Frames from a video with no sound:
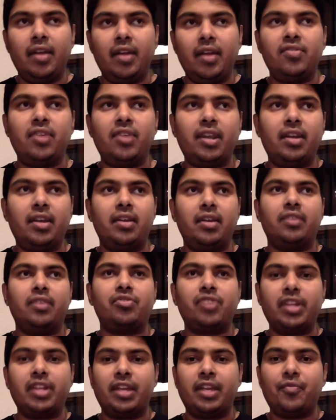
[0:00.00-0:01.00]
See,
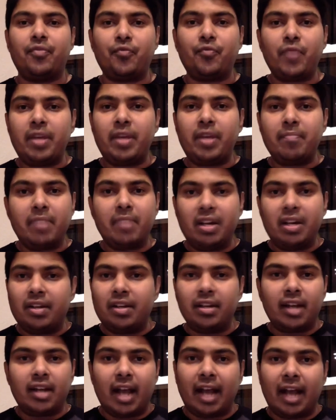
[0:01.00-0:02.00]
Sridhar, we built
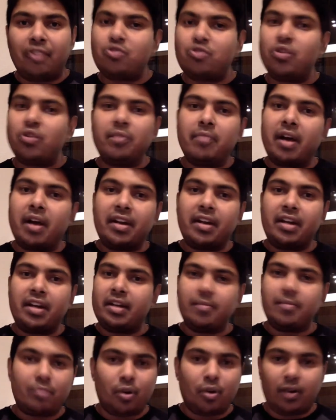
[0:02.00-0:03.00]
an actual
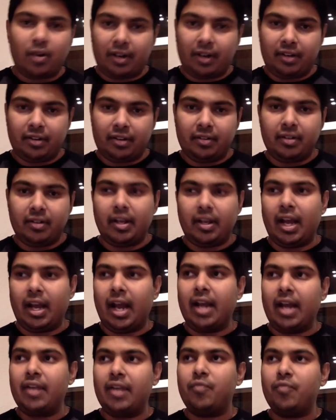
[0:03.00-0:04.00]
marketing product
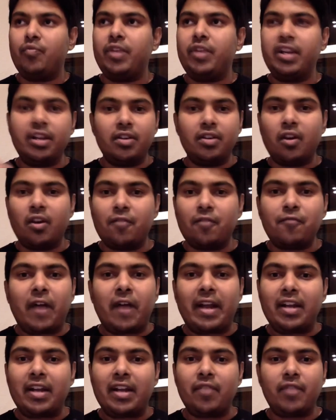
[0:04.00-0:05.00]
and we did not
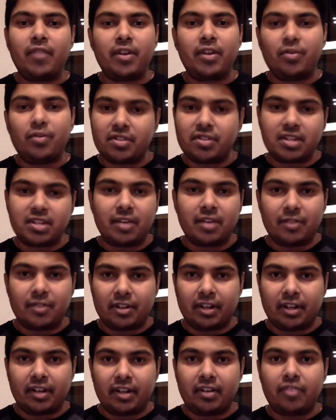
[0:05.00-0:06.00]
find a way to discover
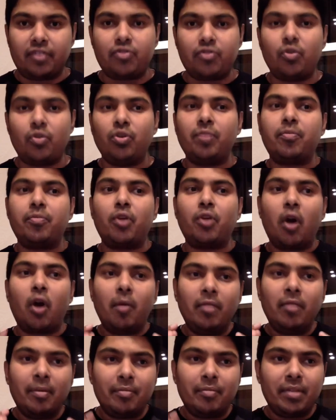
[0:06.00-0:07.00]
that. So the
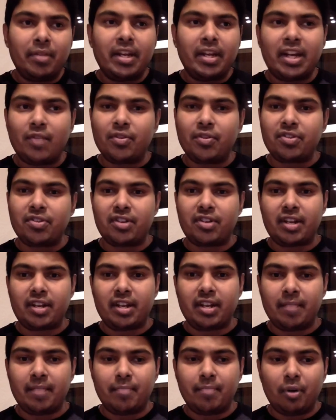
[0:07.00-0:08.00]
problem need was
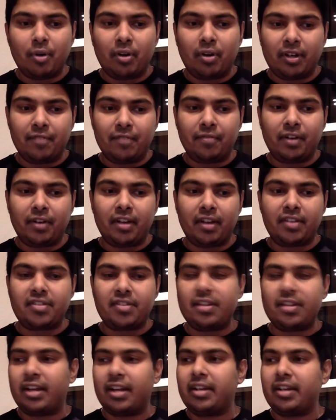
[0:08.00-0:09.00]
important for us
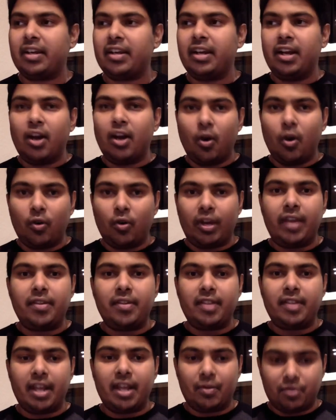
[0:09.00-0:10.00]
that,
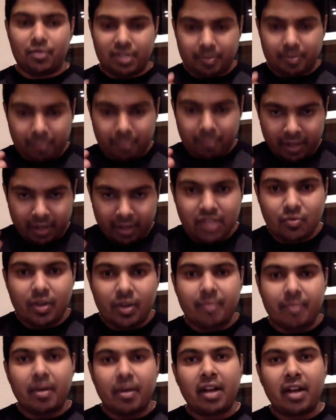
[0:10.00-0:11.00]
okay, there was a place
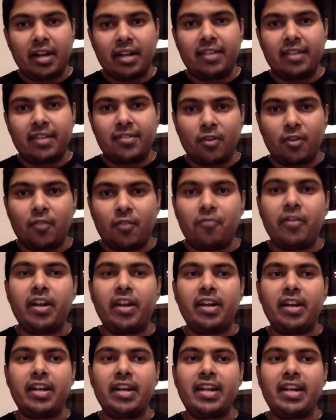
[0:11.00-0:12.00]
where marketing
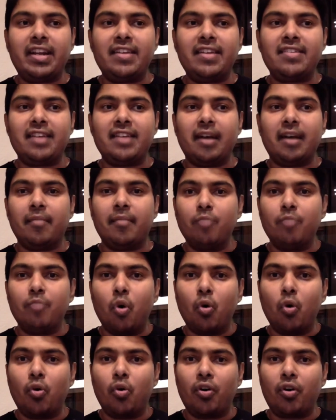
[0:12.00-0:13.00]
software needs a
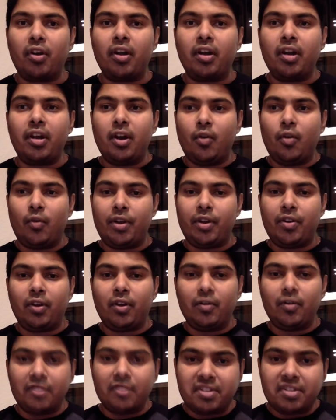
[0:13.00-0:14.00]
more, what we
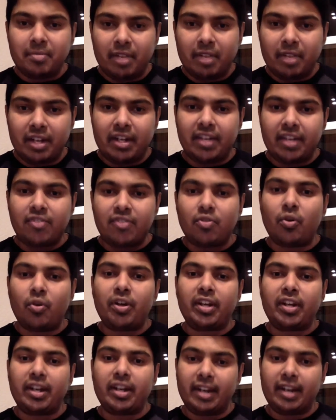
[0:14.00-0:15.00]
call visibility so
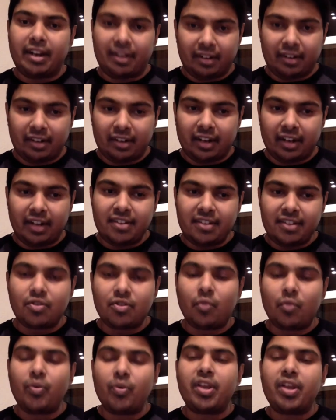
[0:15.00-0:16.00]
it can get recognized.
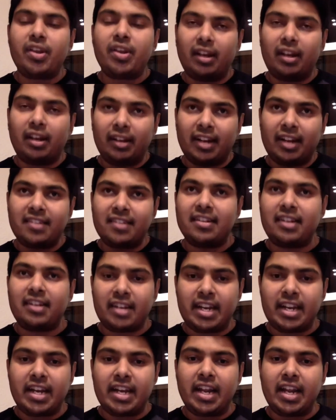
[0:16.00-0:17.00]
So we recognized that
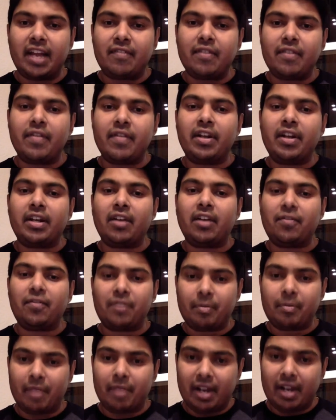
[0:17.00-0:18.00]
need and we went
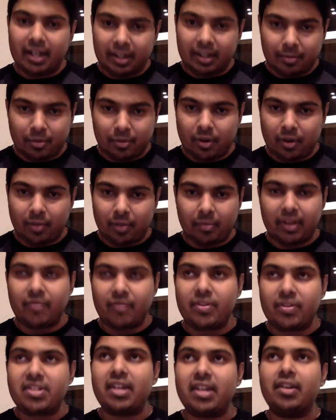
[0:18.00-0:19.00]
after building the product.
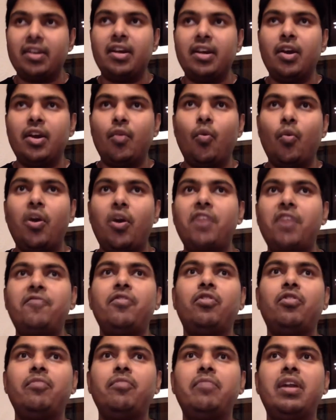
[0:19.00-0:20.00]
We said, what if we
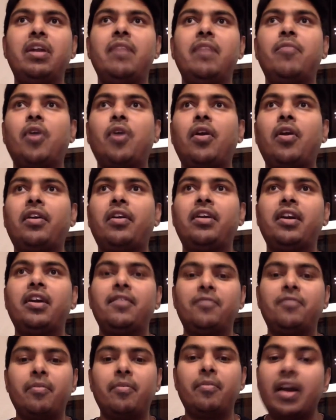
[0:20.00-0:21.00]
could build a product hunt
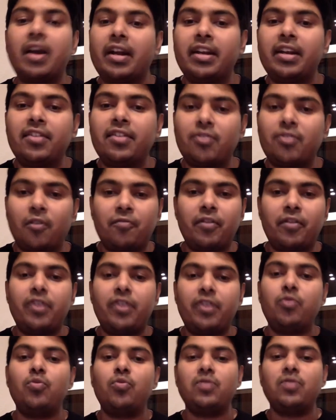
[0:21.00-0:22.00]
for marketing software
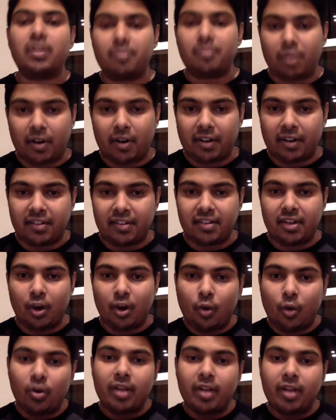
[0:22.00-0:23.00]
tools and products?
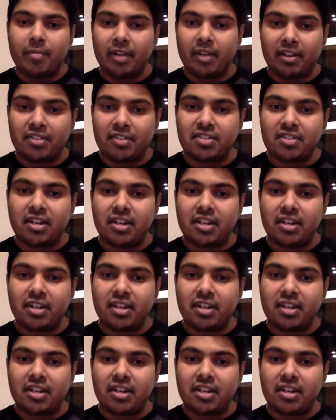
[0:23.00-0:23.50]
Only because